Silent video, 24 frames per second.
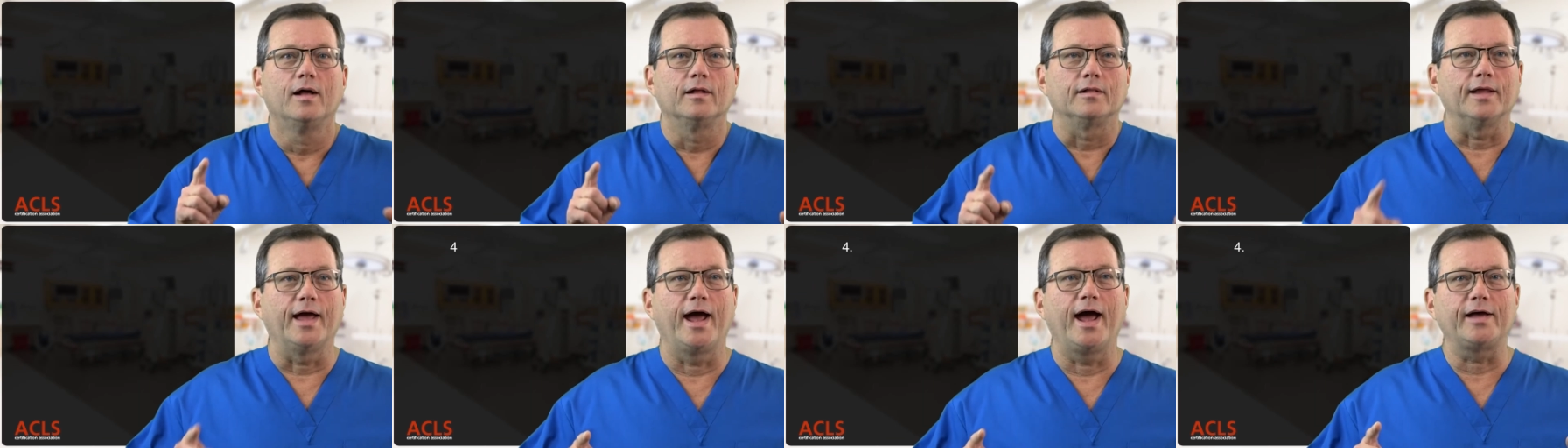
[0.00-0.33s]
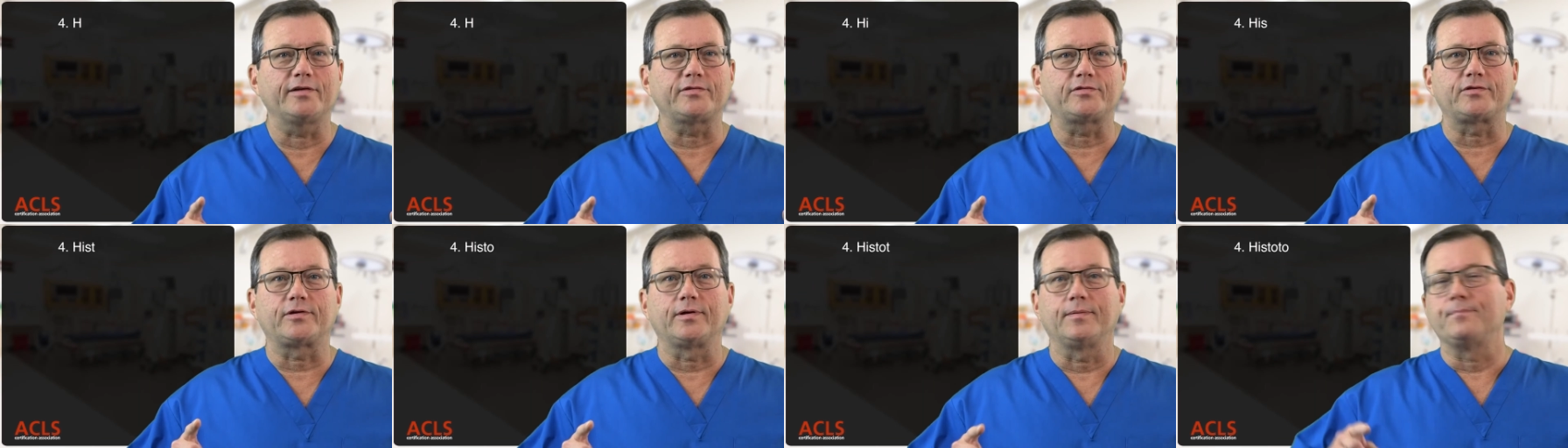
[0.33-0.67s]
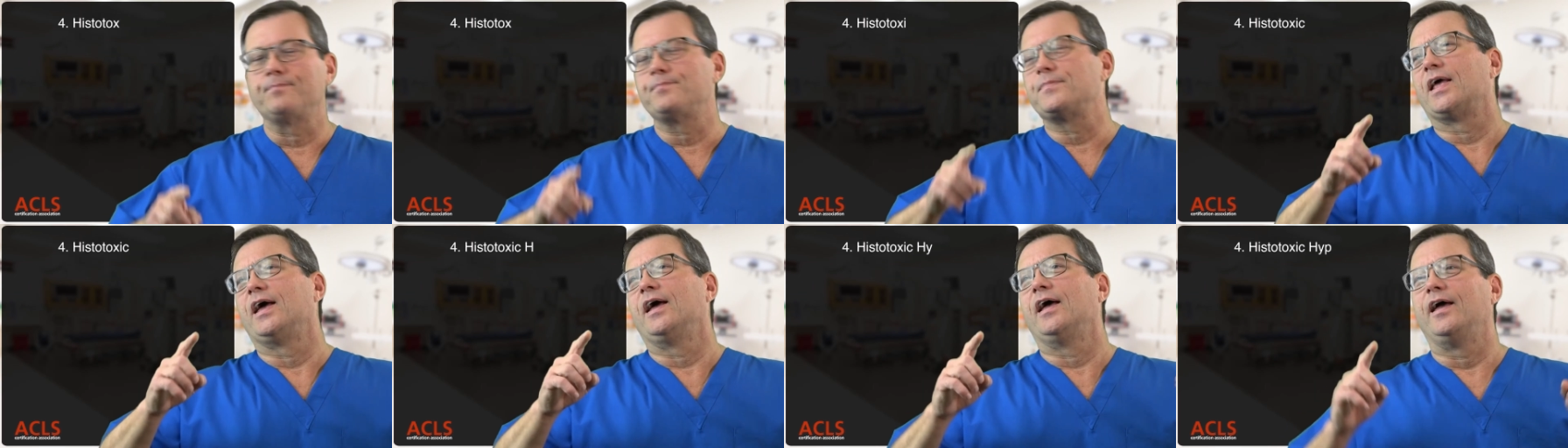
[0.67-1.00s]
Last,
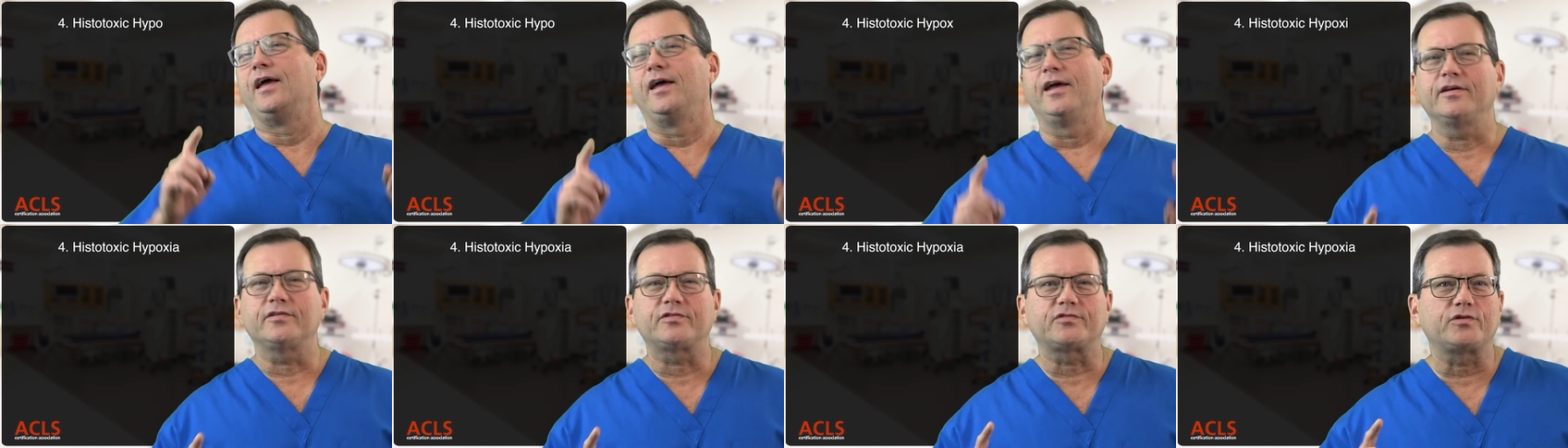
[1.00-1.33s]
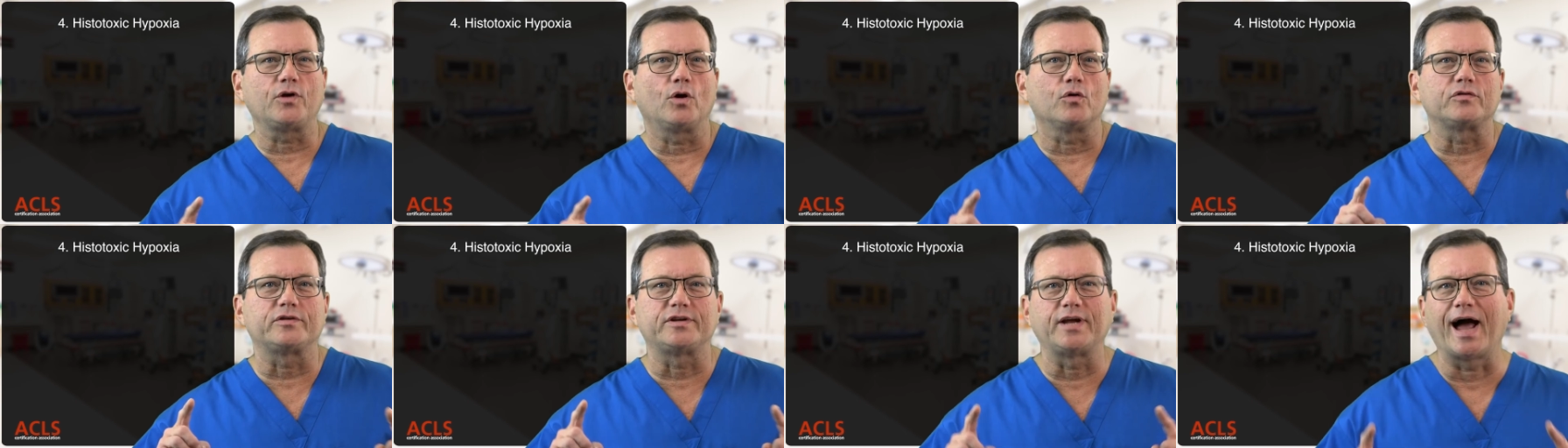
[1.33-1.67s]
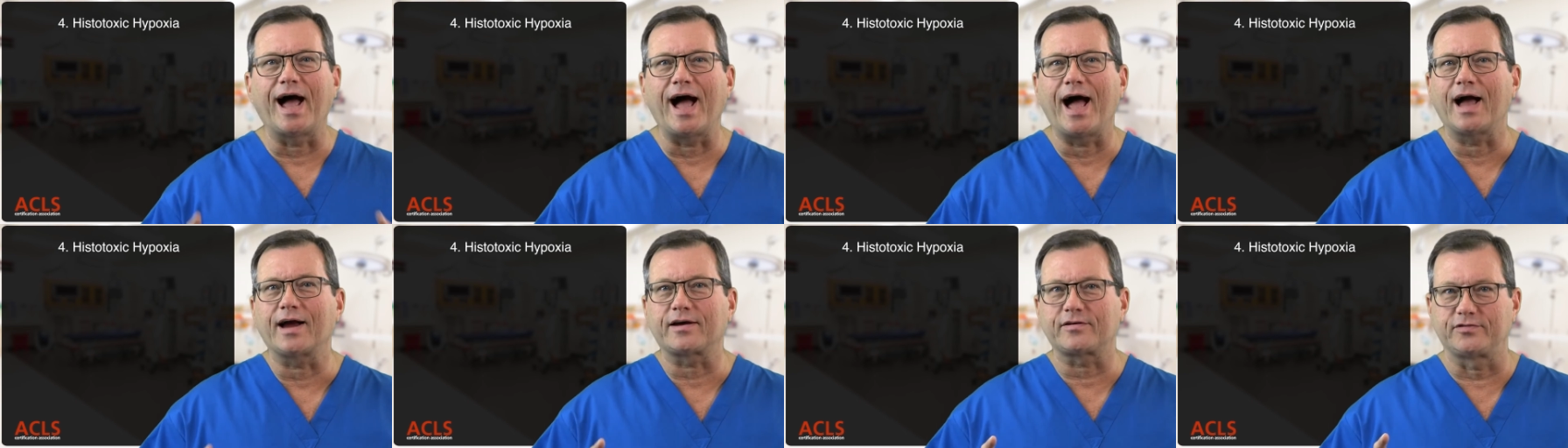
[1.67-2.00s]

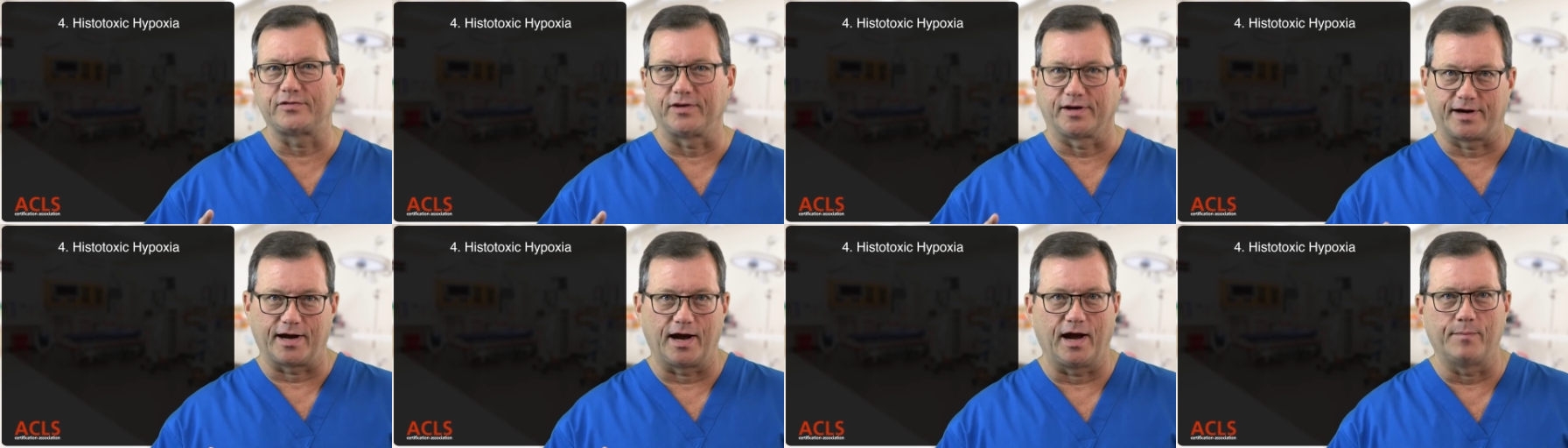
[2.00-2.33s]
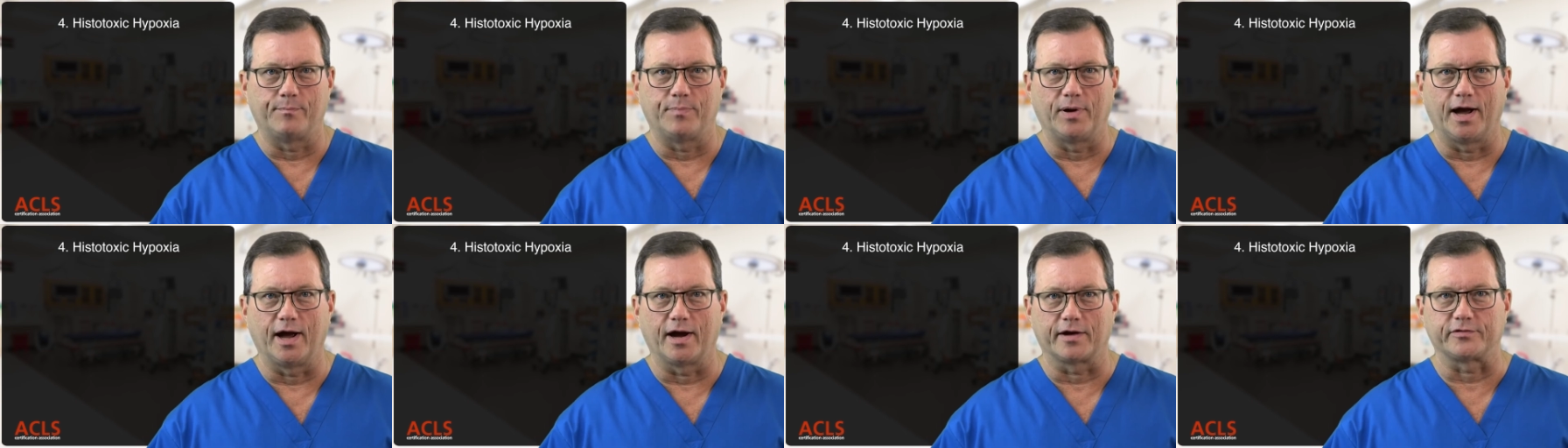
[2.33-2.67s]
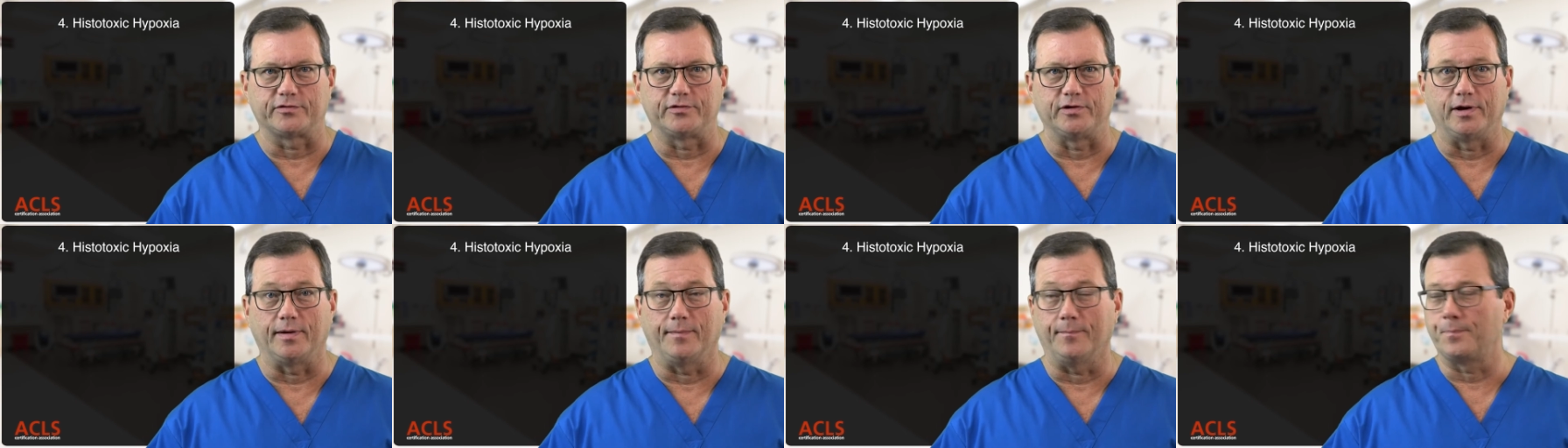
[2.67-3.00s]
histotoxic
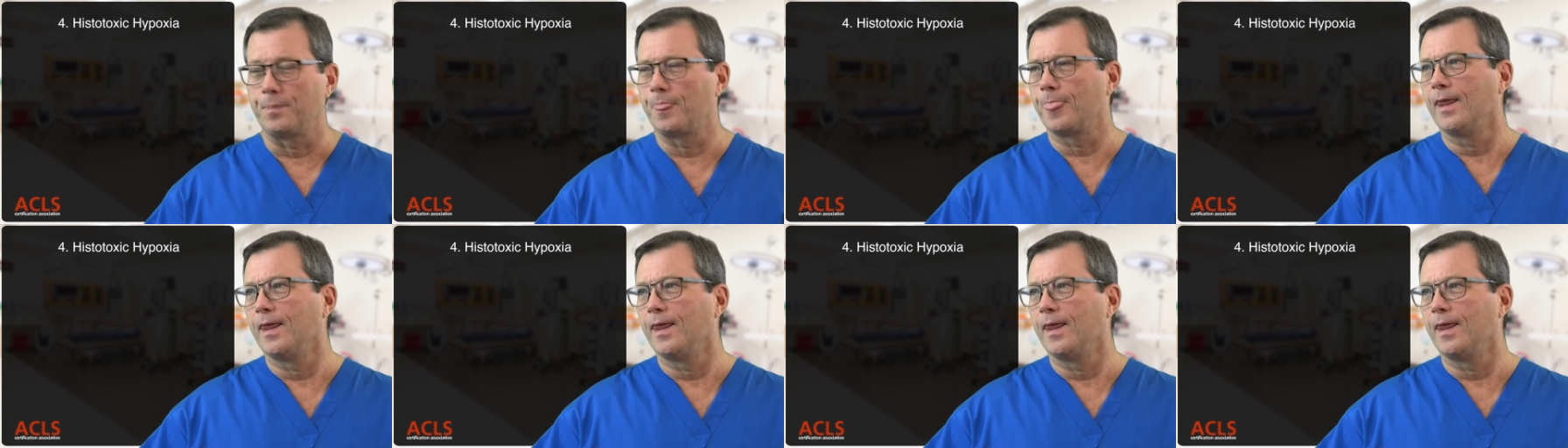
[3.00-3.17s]
hypoxia.